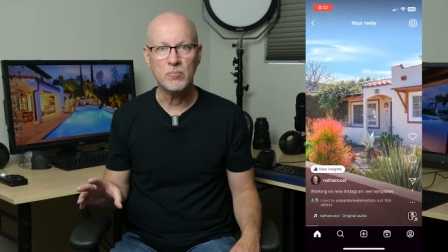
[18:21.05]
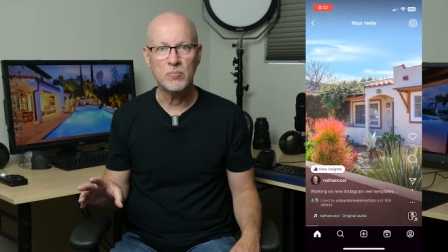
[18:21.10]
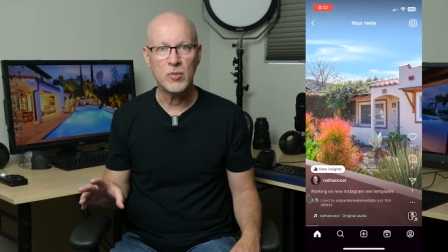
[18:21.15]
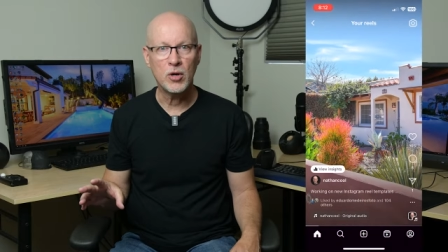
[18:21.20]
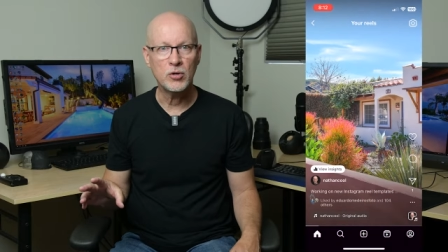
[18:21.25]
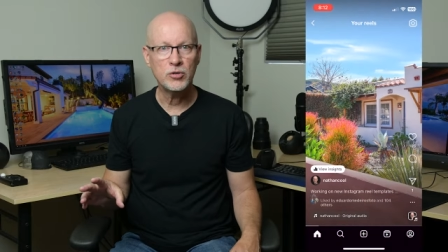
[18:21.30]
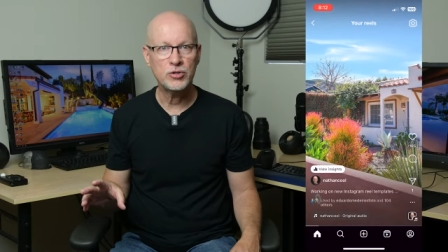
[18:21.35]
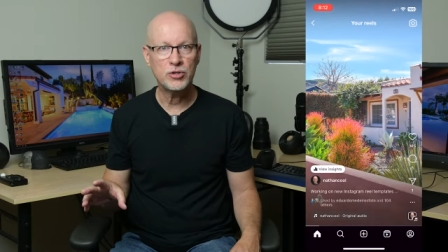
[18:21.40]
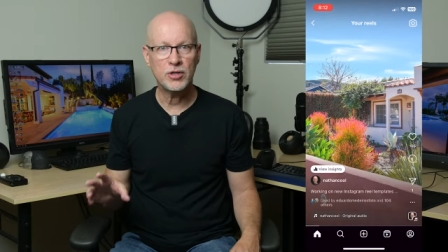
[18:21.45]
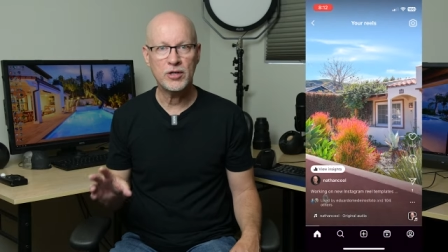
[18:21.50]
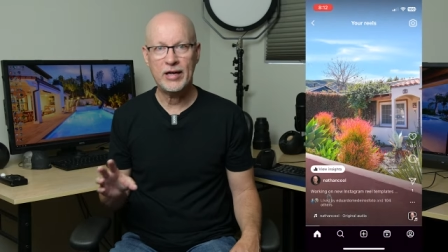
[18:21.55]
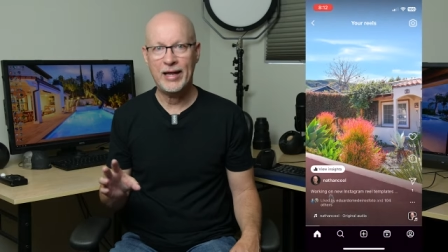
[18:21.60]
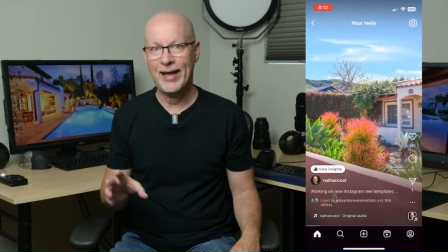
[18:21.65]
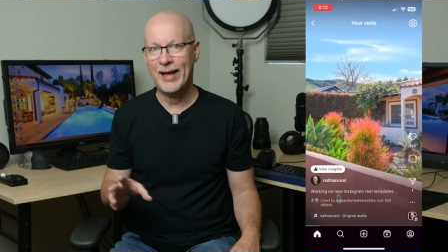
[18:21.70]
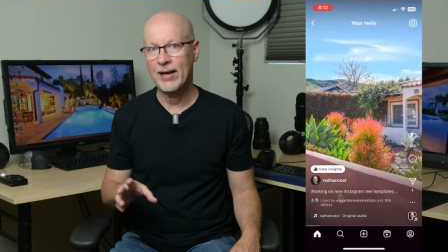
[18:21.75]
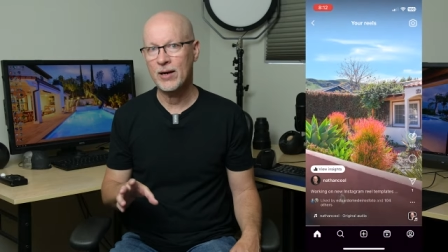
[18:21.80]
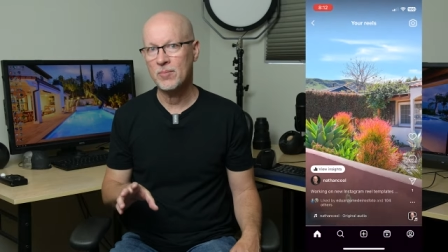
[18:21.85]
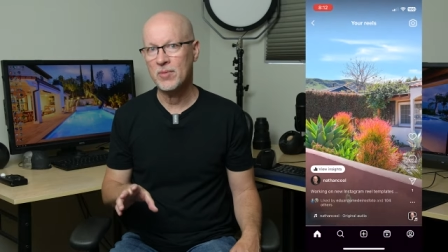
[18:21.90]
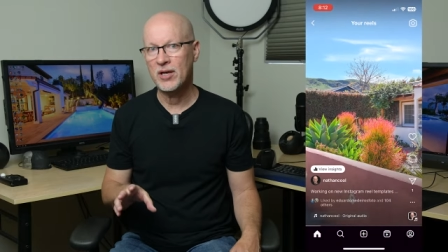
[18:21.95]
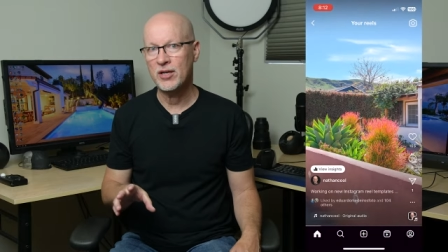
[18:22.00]
motion
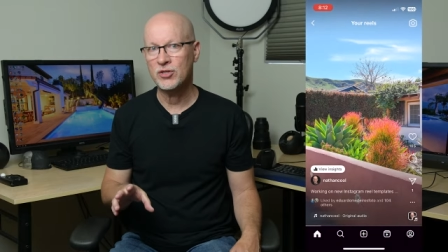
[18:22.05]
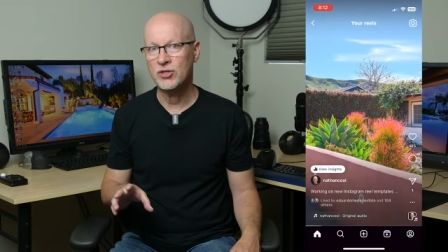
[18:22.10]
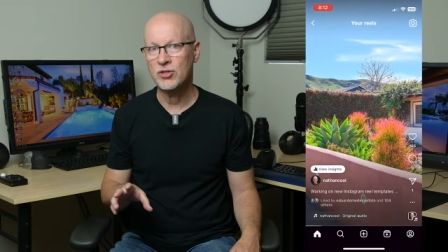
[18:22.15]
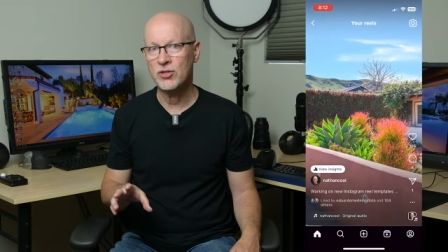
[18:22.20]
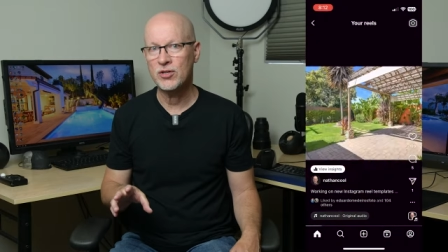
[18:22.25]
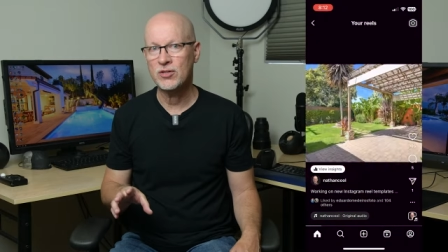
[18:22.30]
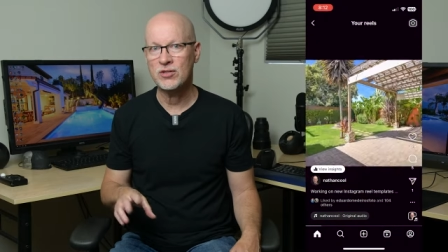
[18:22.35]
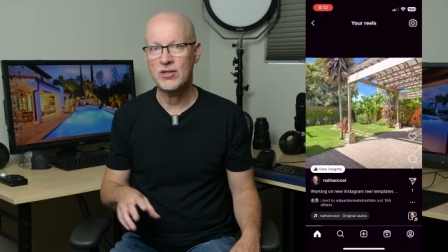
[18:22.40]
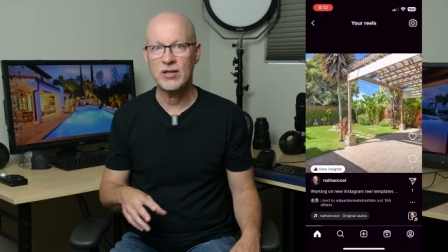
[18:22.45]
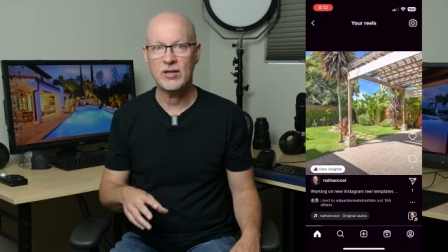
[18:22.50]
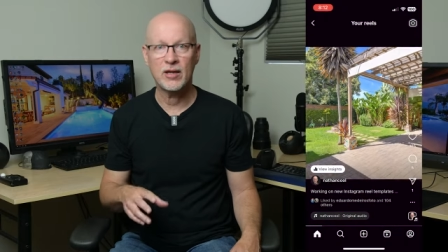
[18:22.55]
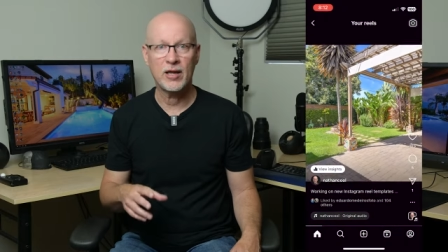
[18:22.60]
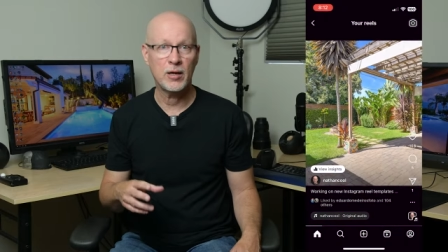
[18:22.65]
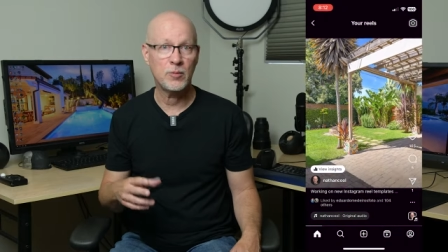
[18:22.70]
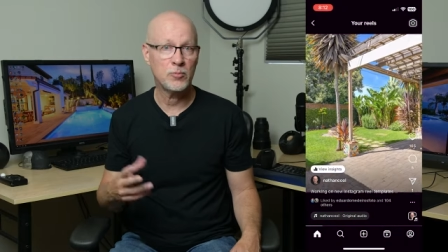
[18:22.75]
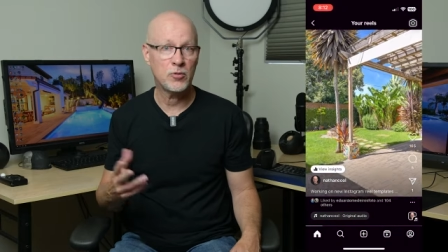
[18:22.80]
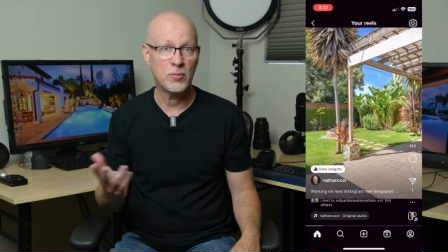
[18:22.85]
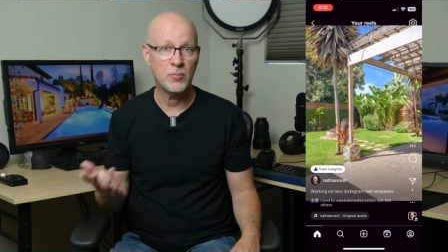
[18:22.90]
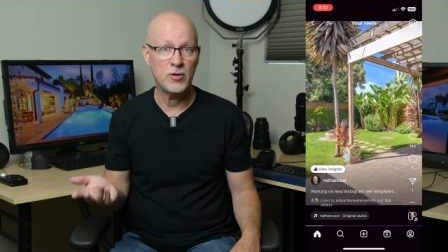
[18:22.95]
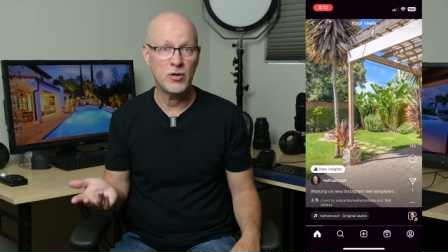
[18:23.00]
animations in
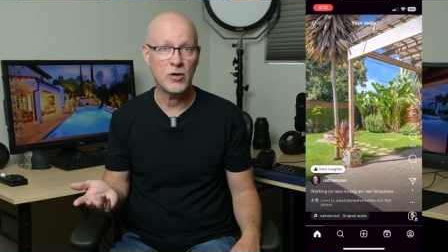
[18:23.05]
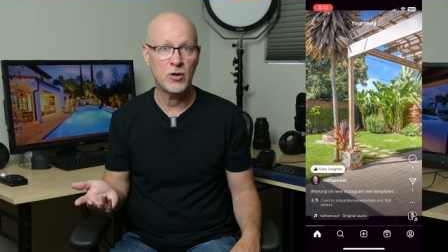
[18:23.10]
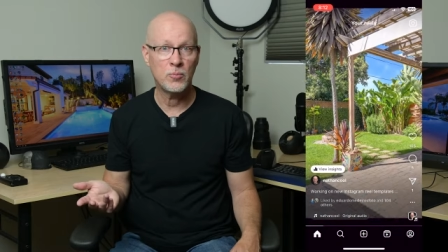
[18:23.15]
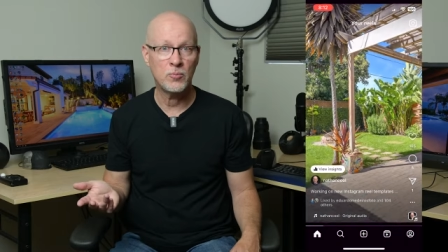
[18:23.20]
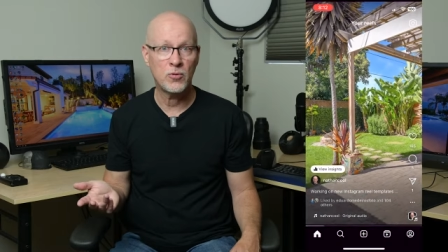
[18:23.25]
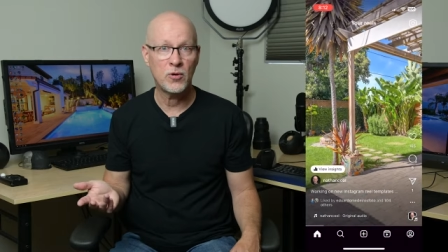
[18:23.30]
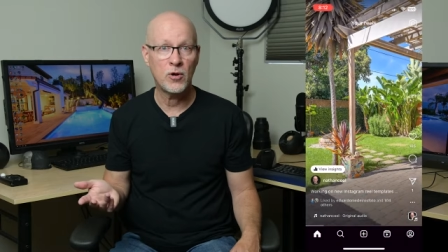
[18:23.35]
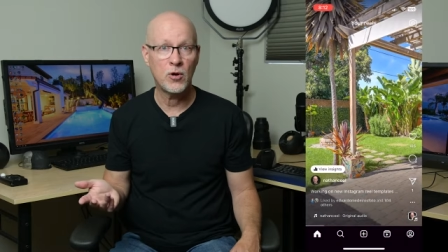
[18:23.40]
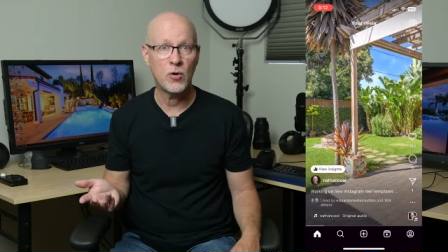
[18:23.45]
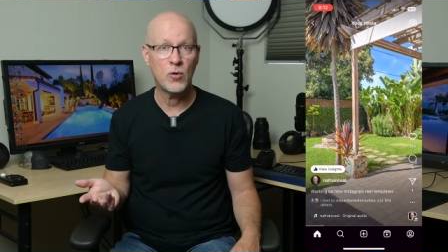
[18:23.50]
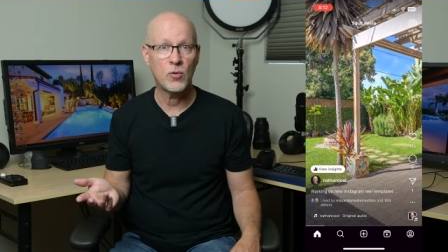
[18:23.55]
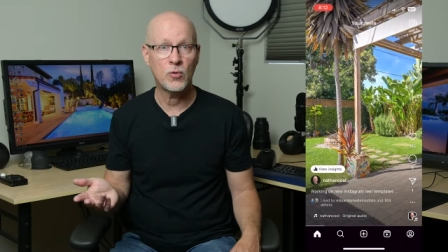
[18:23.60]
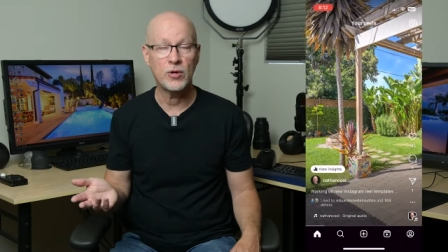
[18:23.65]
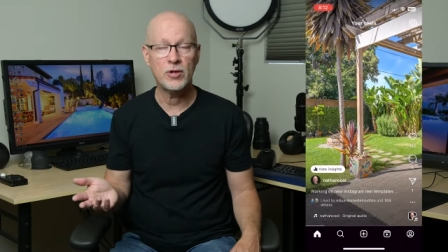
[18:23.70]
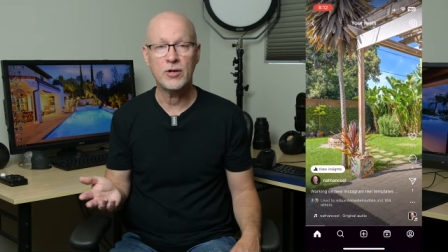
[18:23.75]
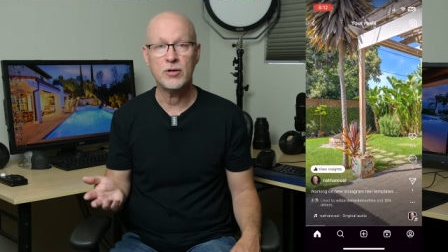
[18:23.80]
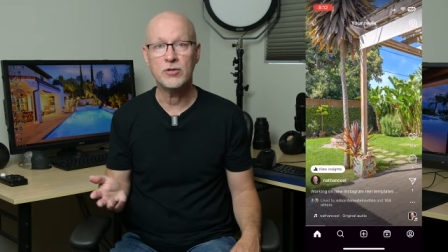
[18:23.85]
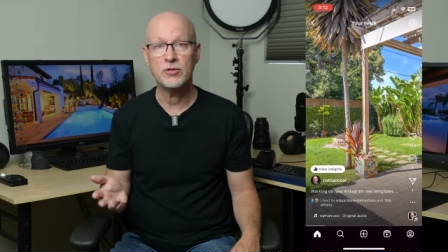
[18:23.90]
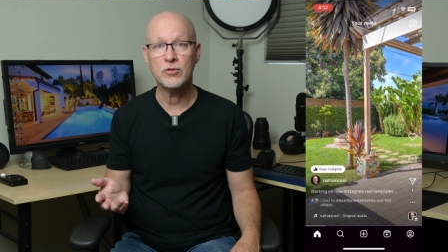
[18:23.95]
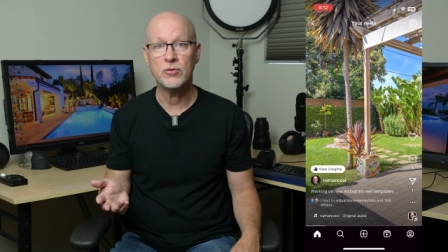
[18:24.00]
like Premiere Pro, or
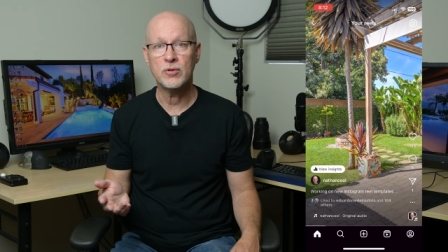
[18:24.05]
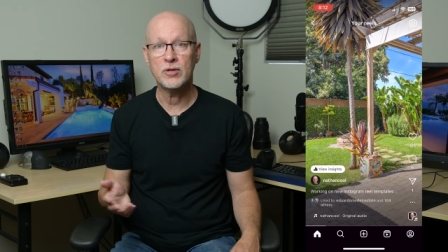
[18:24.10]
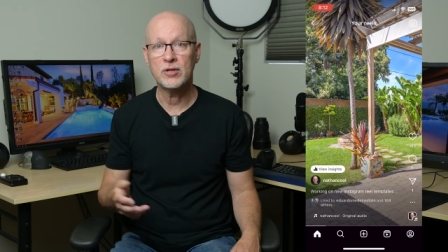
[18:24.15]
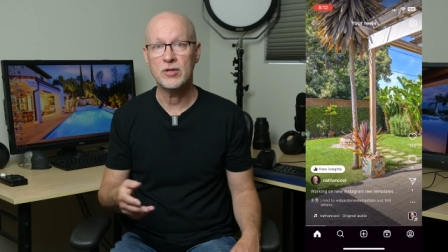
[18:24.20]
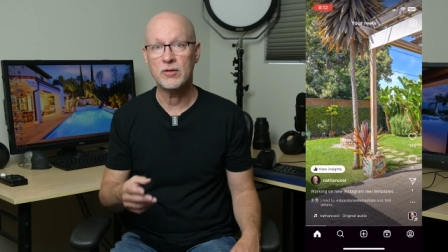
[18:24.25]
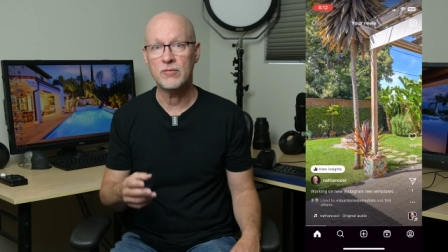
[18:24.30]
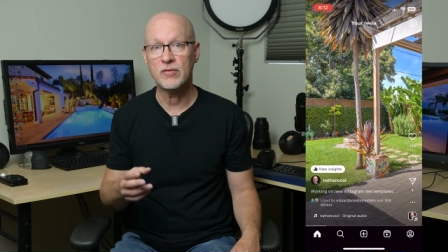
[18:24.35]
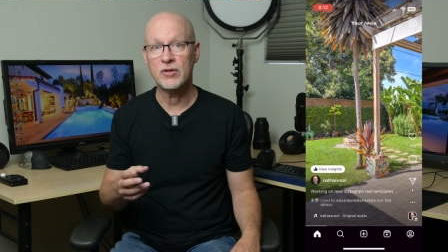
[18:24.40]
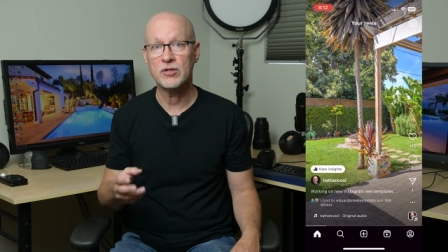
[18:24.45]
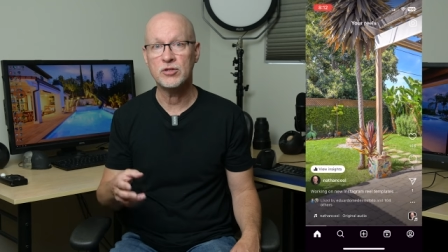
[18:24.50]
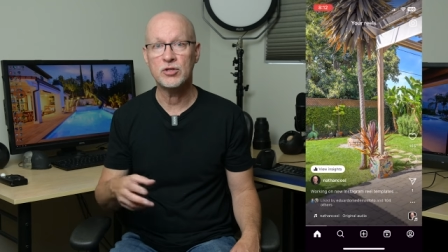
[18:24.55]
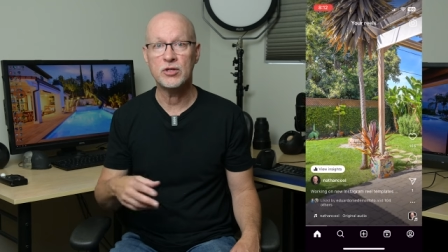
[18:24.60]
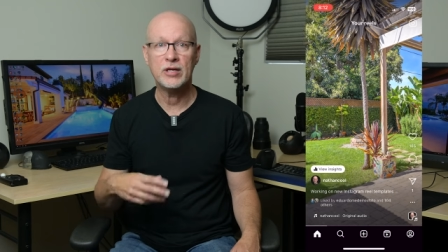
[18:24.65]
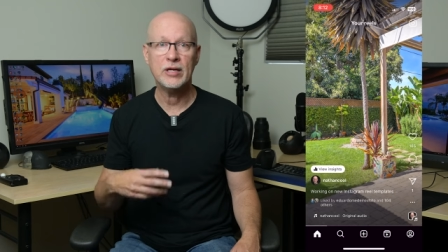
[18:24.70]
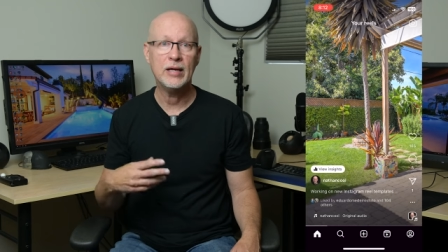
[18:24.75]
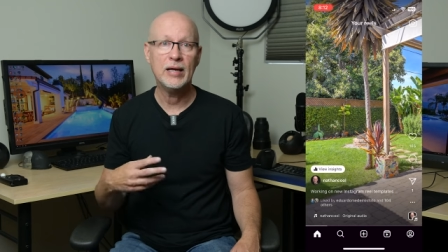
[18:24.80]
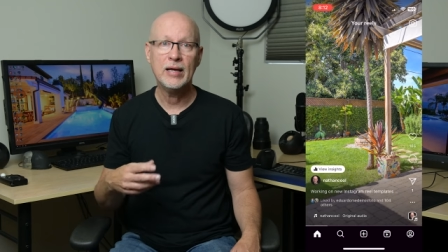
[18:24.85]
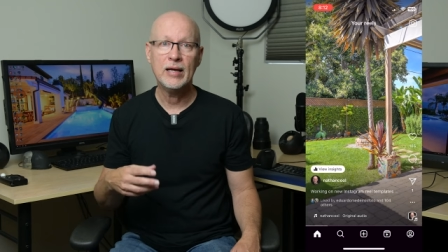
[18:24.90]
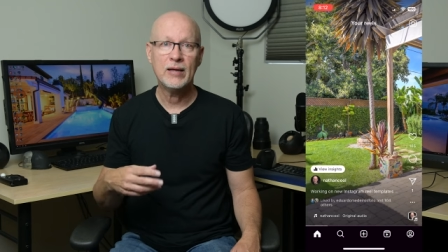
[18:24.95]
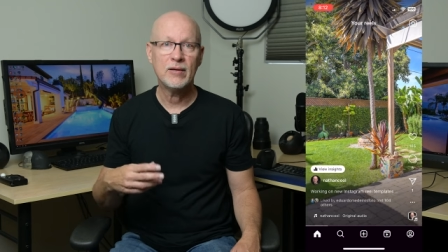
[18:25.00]
you can do it in
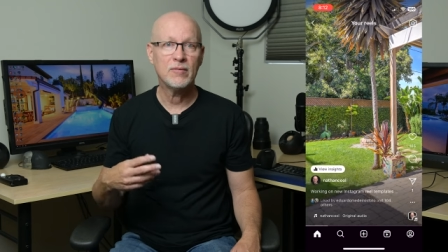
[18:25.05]
DaVinci.